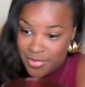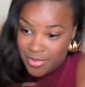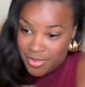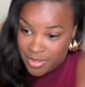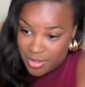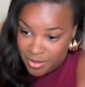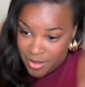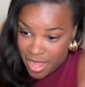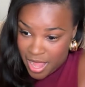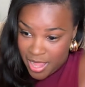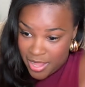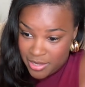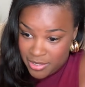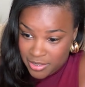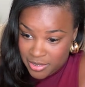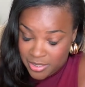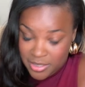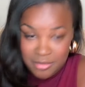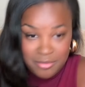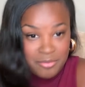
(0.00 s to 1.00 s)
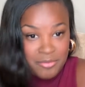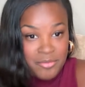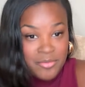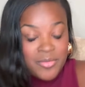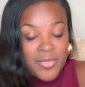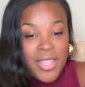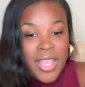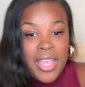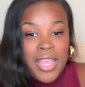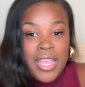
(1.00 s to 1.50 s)
You guys,
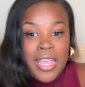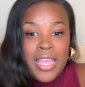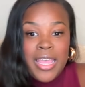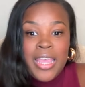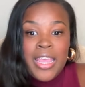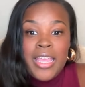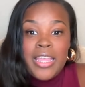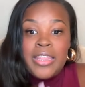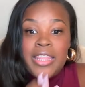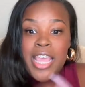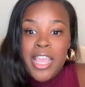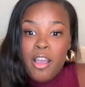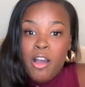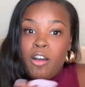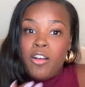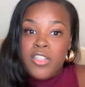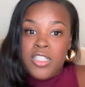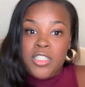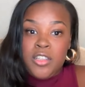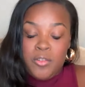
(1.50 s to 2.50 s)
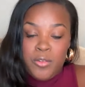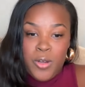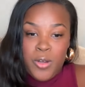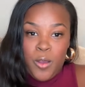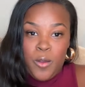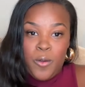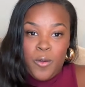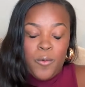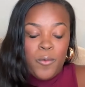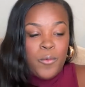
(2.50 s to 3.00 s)
they also
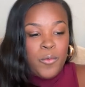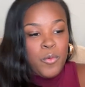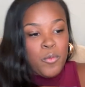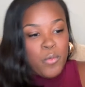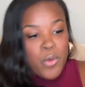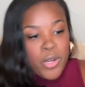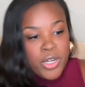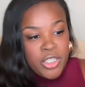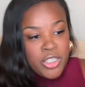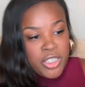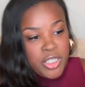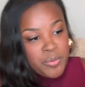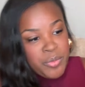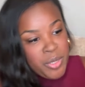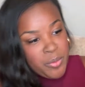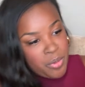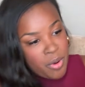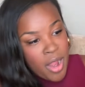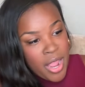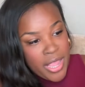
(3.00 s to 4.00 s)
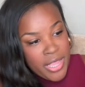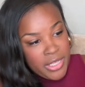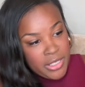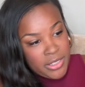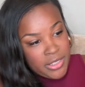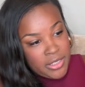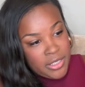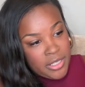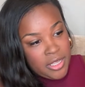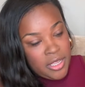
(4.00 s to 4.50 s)
know what it should be
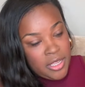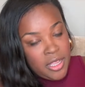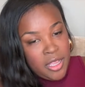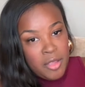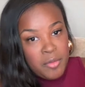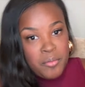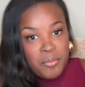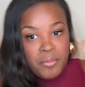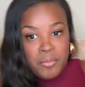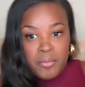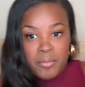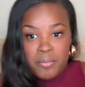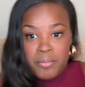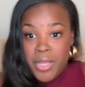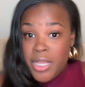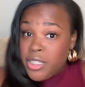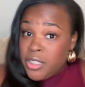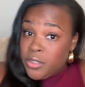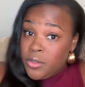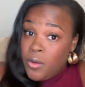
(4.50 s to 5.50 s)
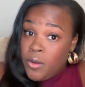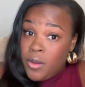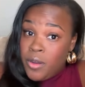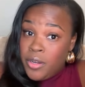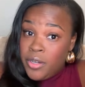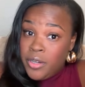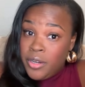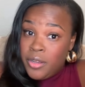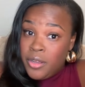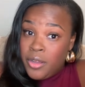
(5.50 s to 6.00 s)
priced based
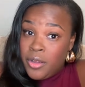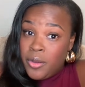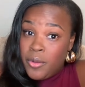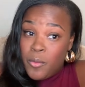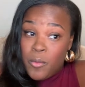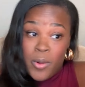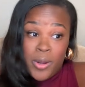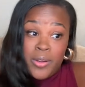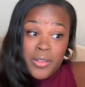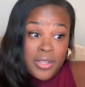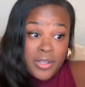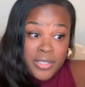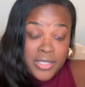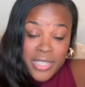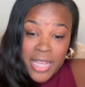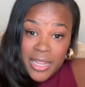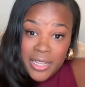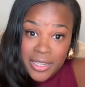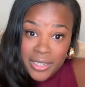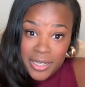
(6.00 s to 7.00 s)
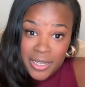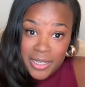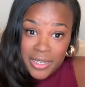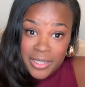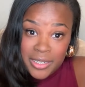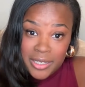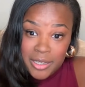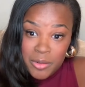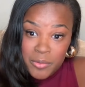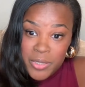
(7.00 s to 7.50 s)
on where they're selling it,
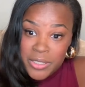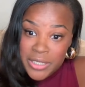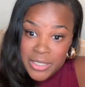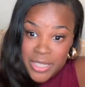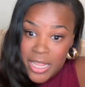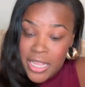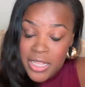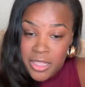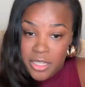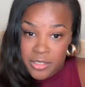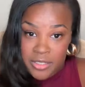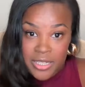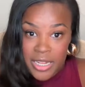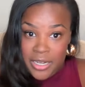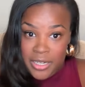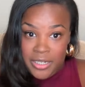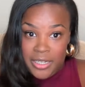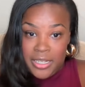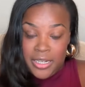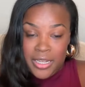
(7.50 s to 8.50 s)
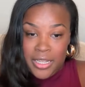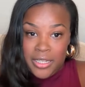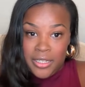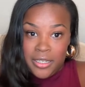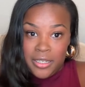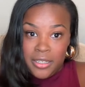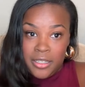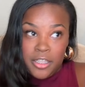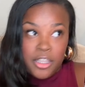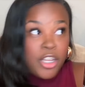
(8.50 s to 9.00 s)
what state they're selling it in.
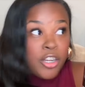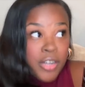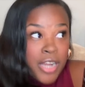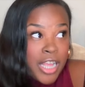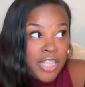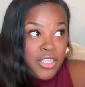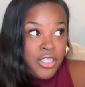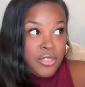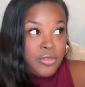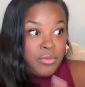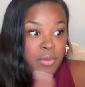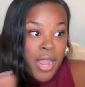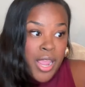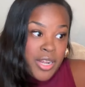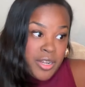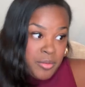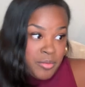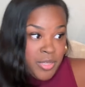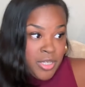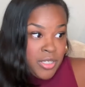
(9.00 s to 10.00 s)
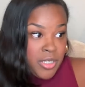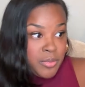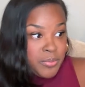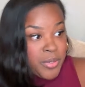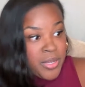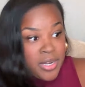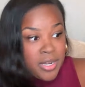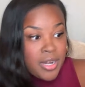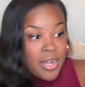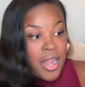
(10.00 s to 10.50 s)
They're not just randomly just
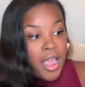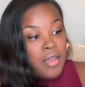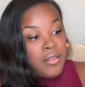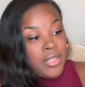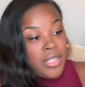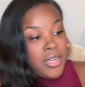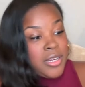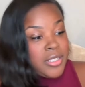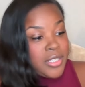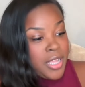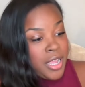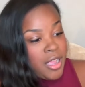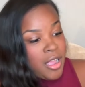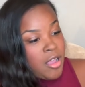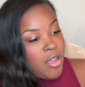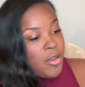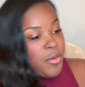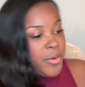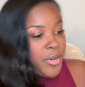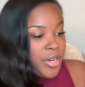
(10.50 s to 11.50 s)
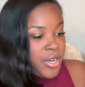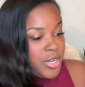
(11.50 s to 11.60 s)
putting it out there and say, oh, we're